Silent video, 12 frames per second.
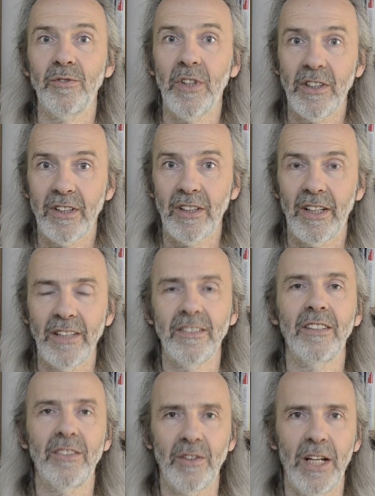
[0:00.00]

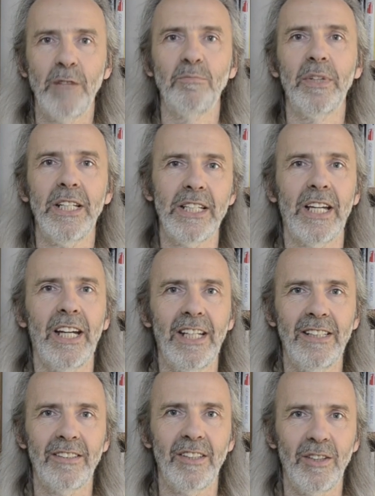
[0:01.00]
fertilizers, your
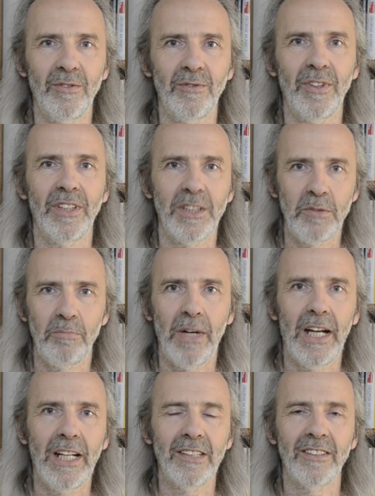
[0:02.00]
NPKs that you find in
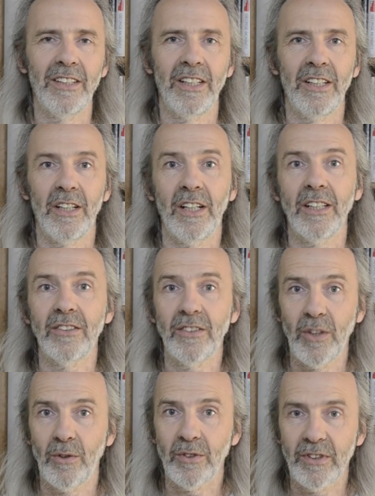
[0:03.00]
bags, are
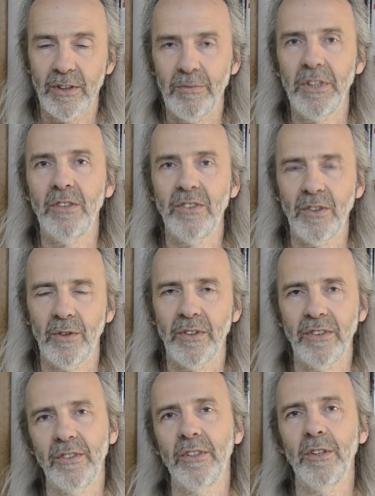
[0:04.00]
salts. And when you salt
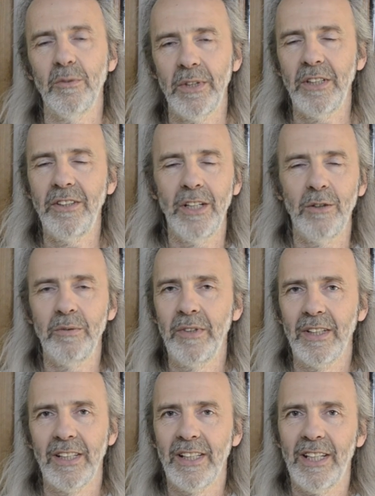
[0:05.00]
the soil, well, you know,
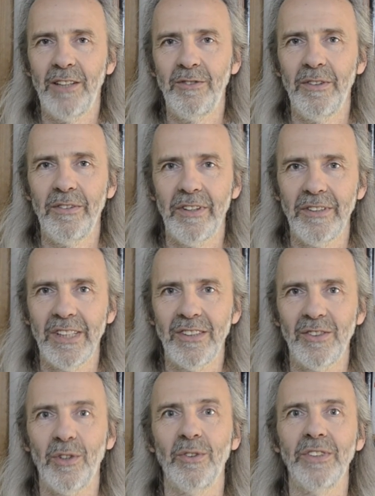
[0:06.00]
if you've ever
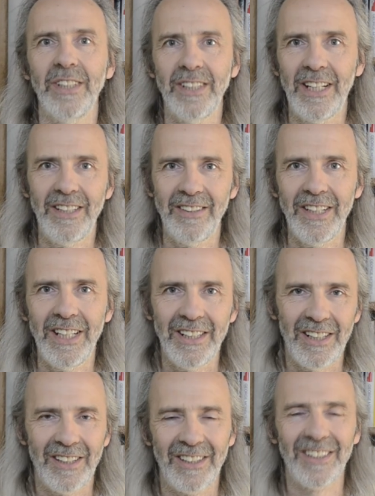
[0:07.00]
salted
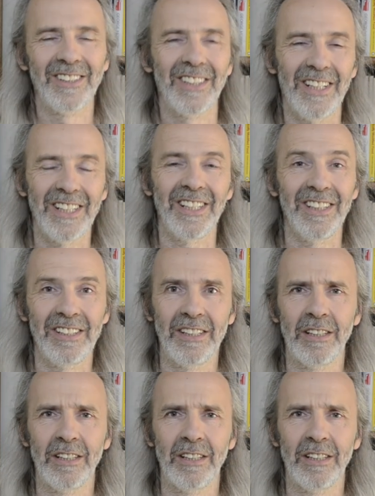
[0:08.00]
anything like a